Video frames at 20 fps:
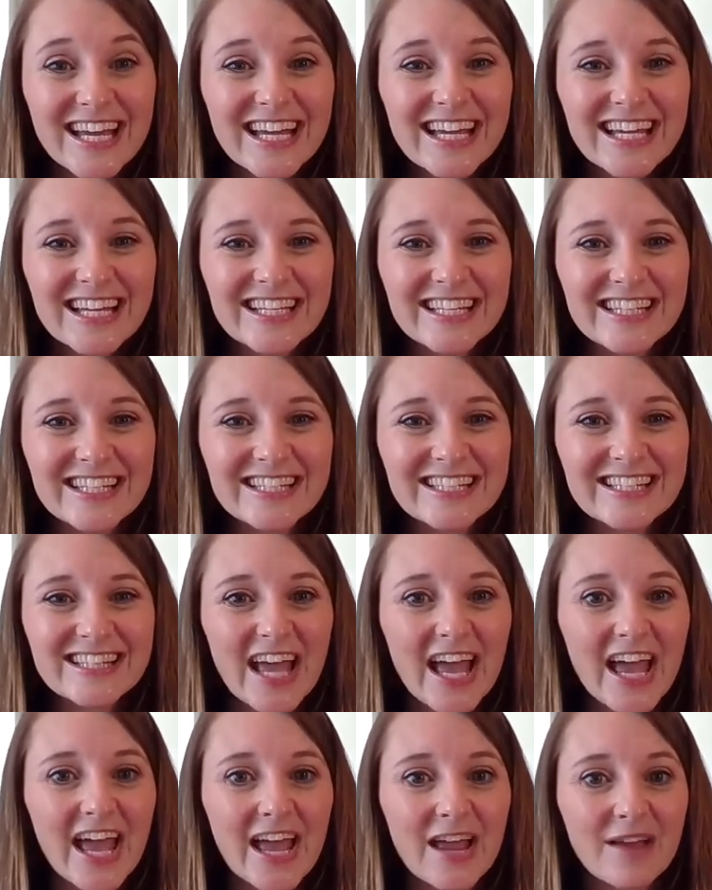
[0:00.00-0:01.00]
is
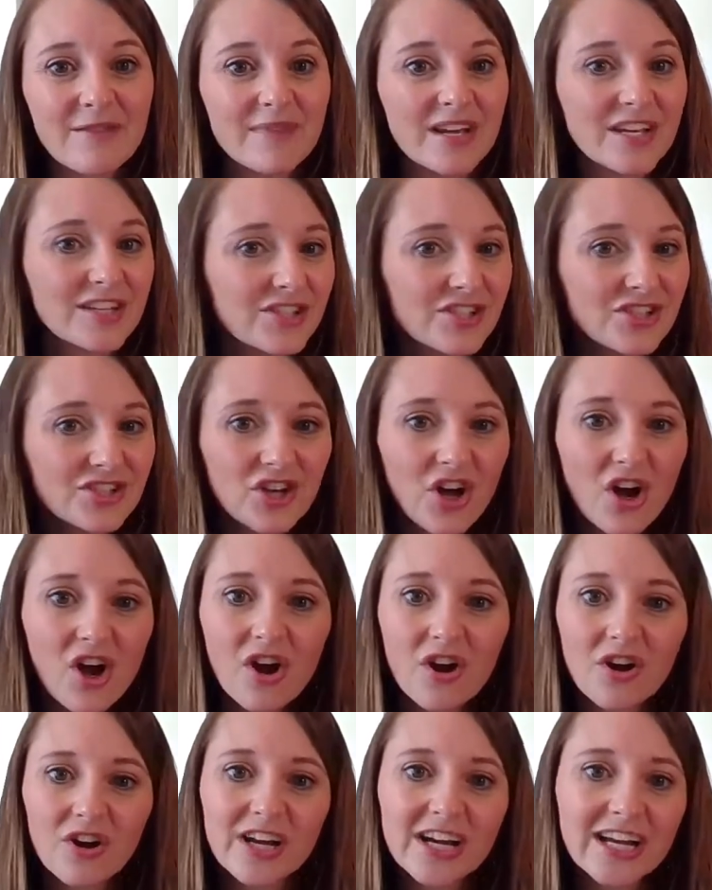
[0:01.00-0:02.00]
a mason jar or